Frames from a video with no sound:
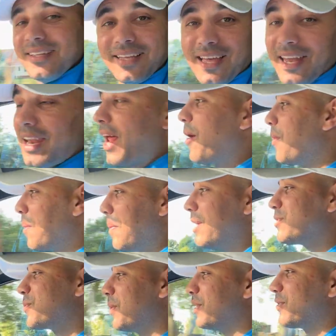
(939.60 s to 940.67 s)
And now the
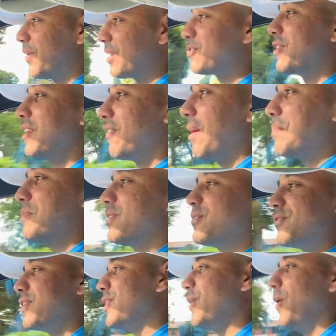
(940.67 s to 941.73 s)
best way to actually wrap this
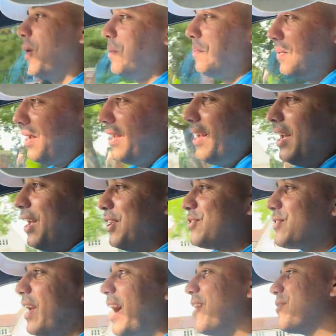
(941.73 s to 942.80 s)
video up is
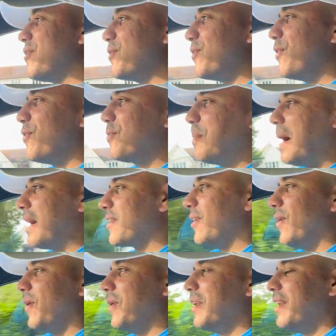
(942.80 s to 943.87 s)
to have the roof back
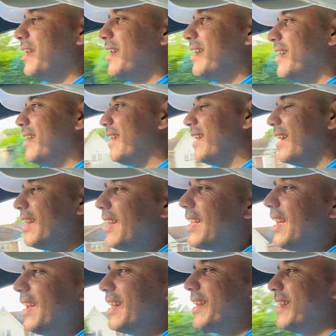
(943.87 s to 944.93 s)
on. And
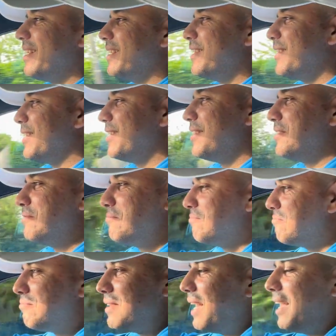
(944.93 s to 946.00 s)
again,
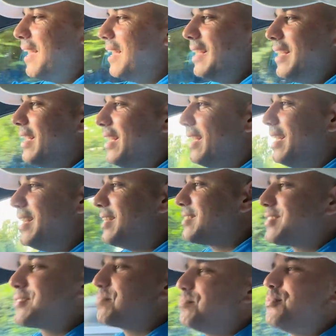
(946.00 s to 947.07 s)

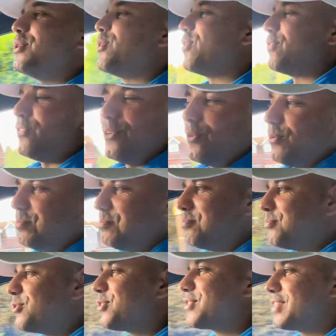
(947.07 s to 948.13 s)
it's beautiful
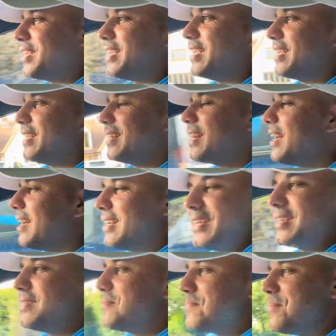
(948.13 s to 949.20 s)
to see that
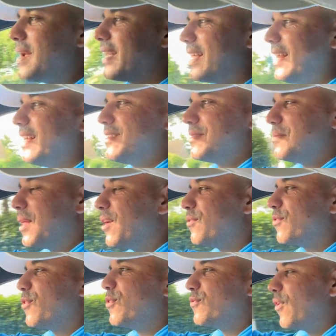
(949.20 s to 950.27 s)
mechanism, that
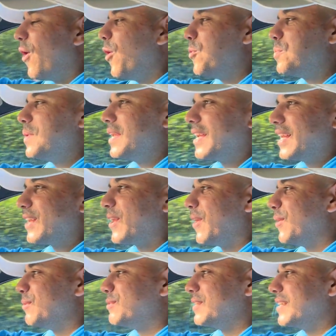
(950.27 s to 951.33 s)
roof opening and
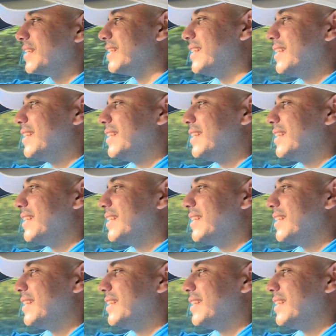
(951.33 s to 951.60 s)
closing.